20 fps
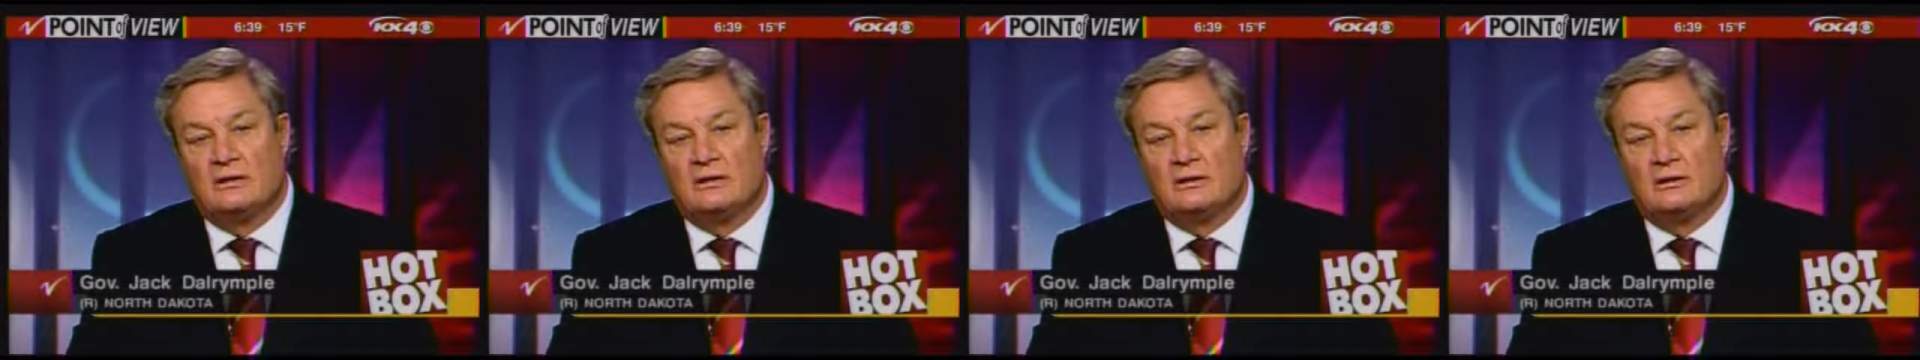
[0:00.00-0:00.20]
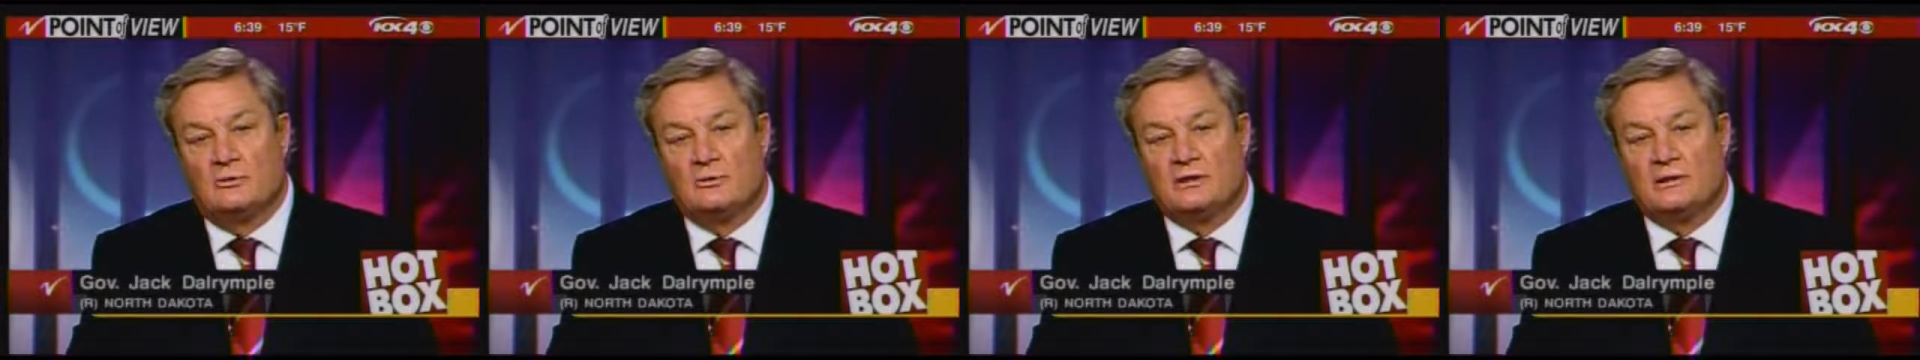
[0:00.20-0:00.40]

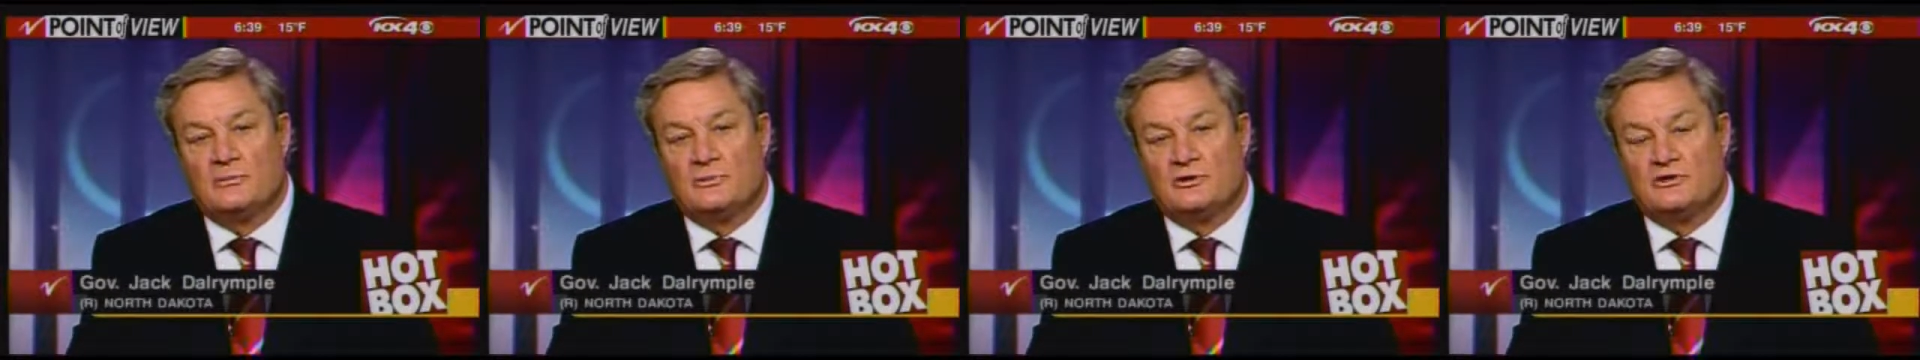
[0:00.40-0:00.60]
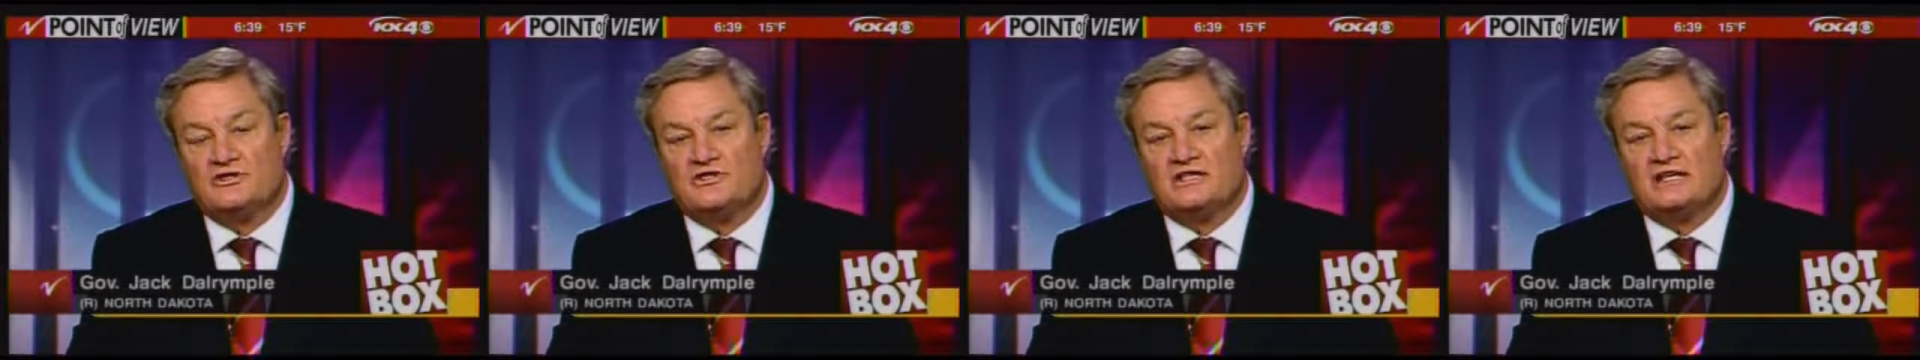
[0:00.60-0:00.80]
we
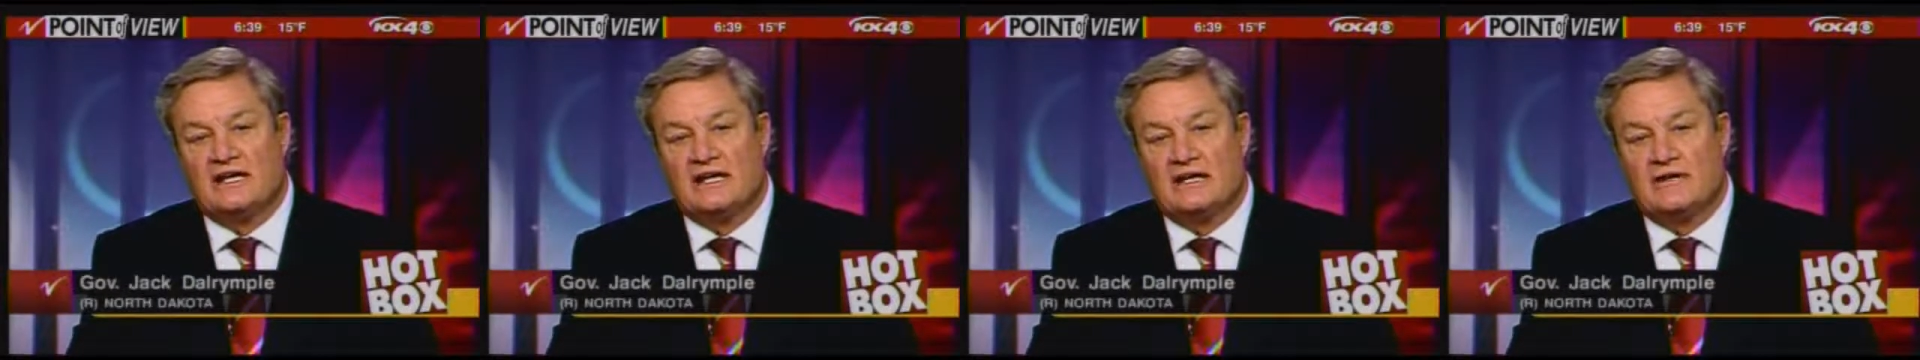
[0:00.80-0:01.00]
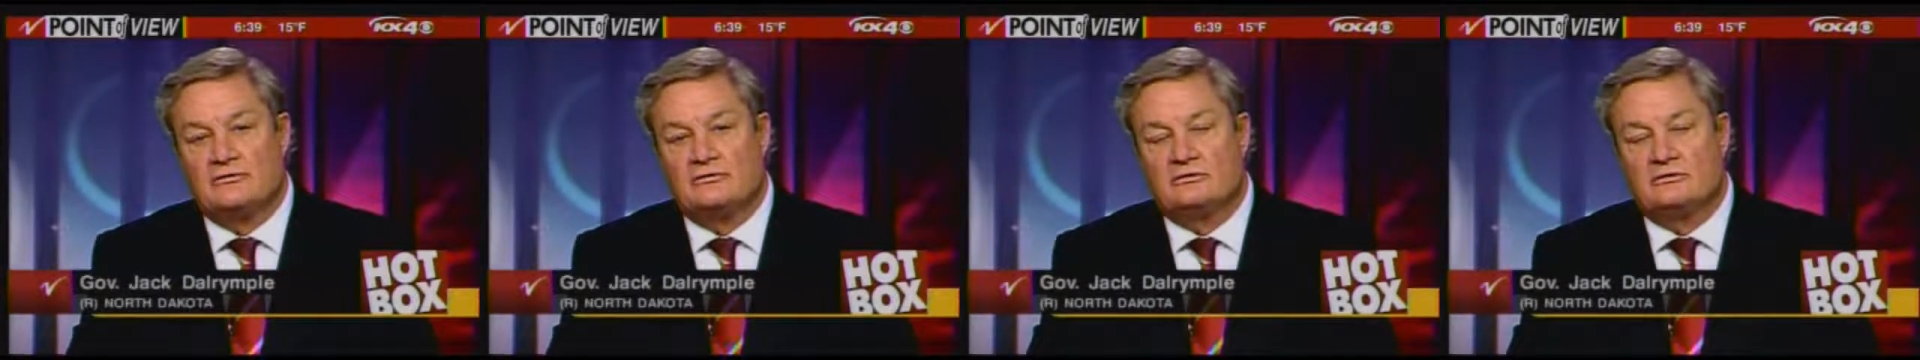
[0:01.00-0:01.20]
put
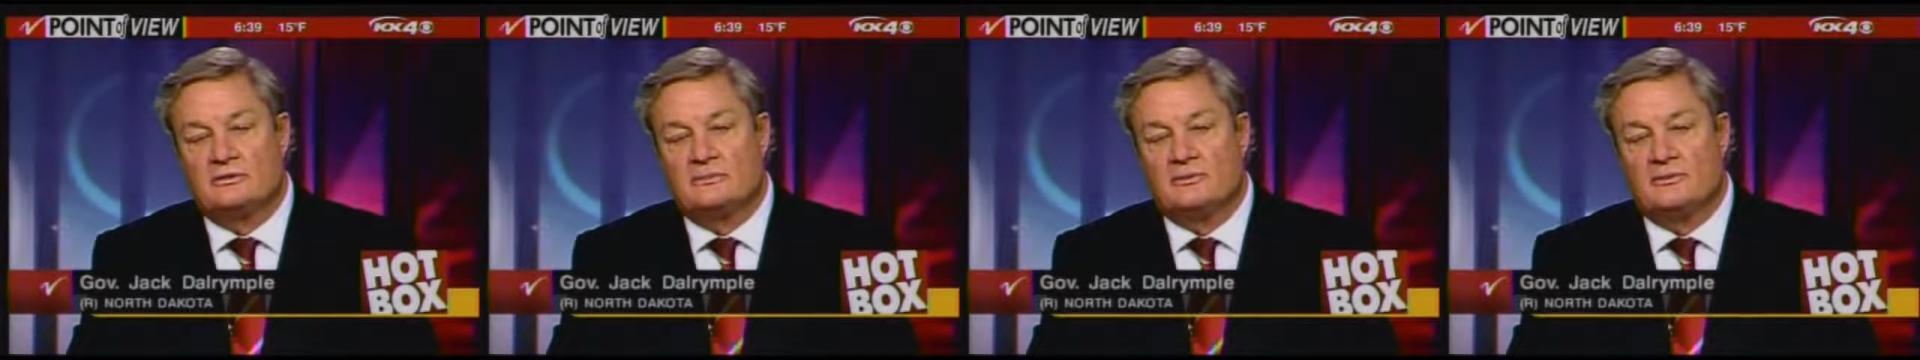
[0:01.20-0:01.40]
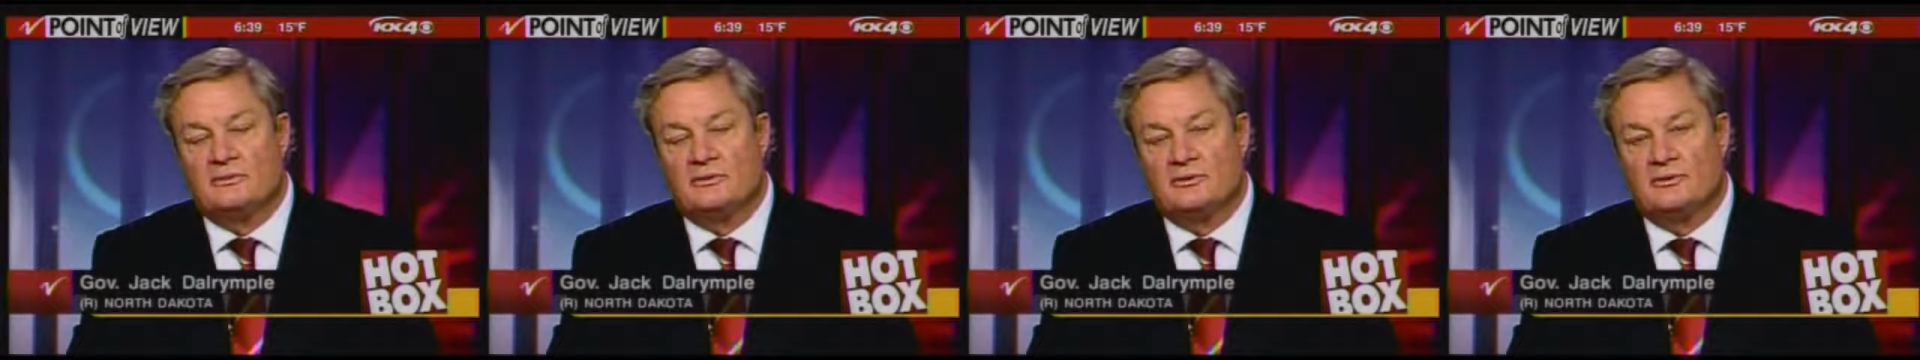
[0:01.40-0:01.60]
together
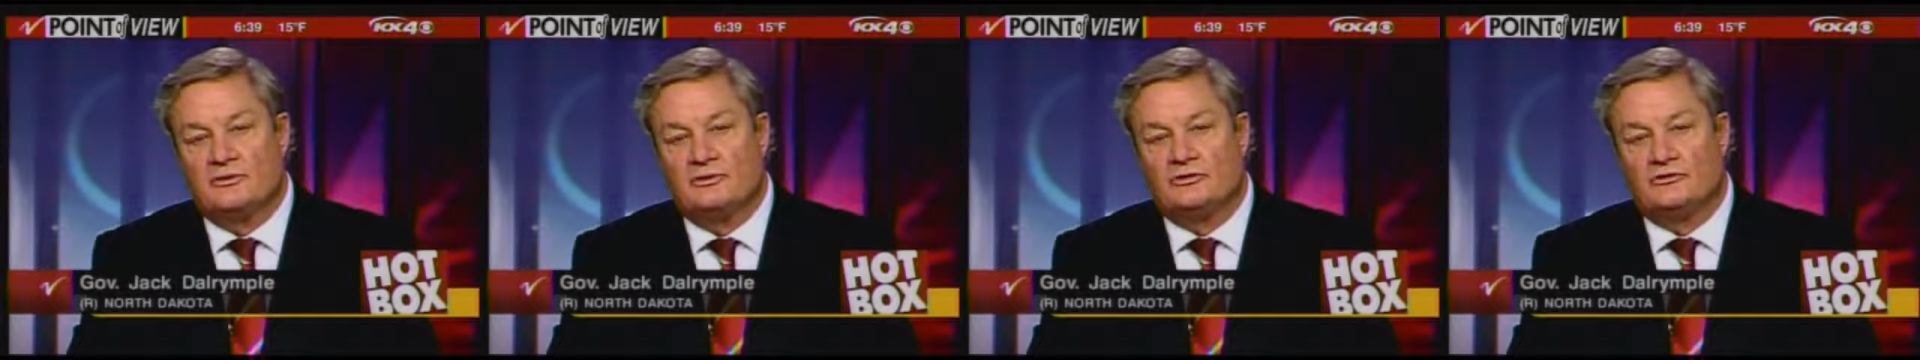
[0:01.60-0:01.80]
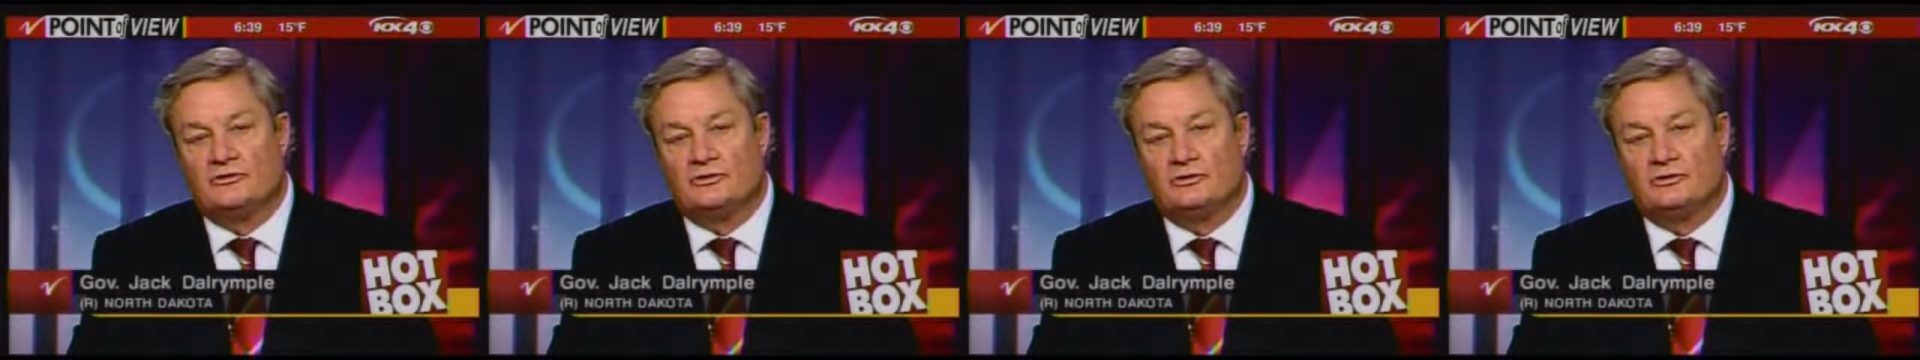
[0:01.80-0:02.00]
a
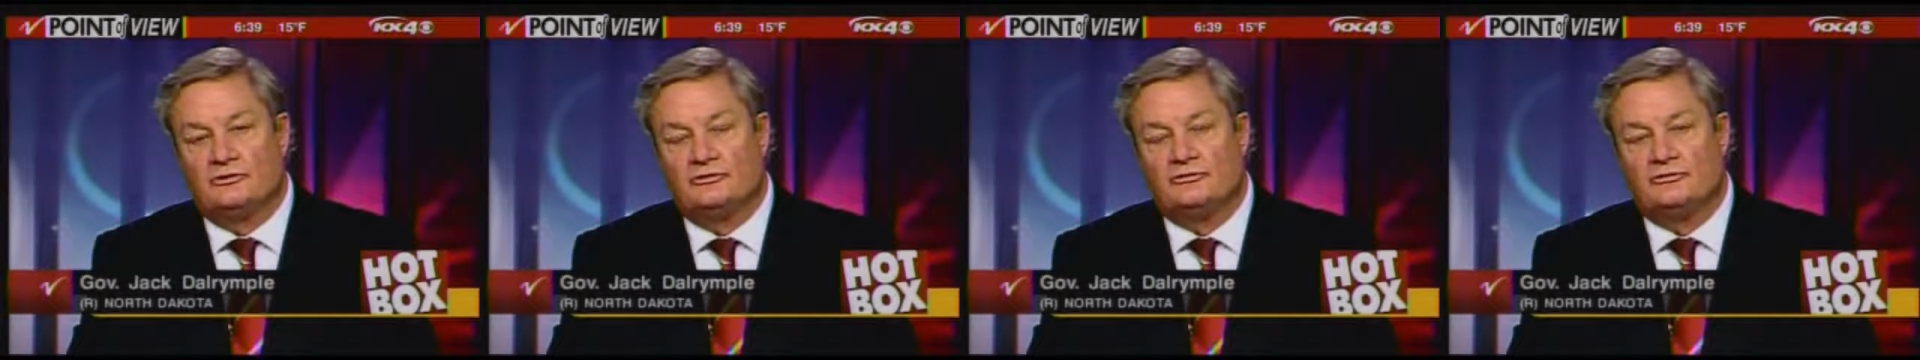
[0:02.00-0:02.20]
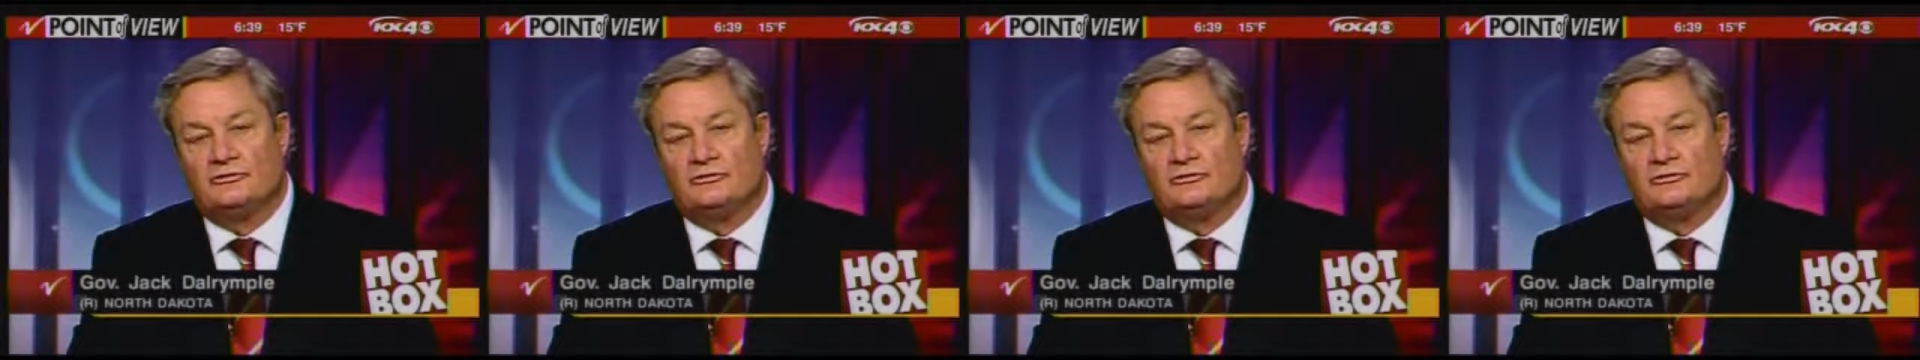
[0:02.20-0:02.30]
proposal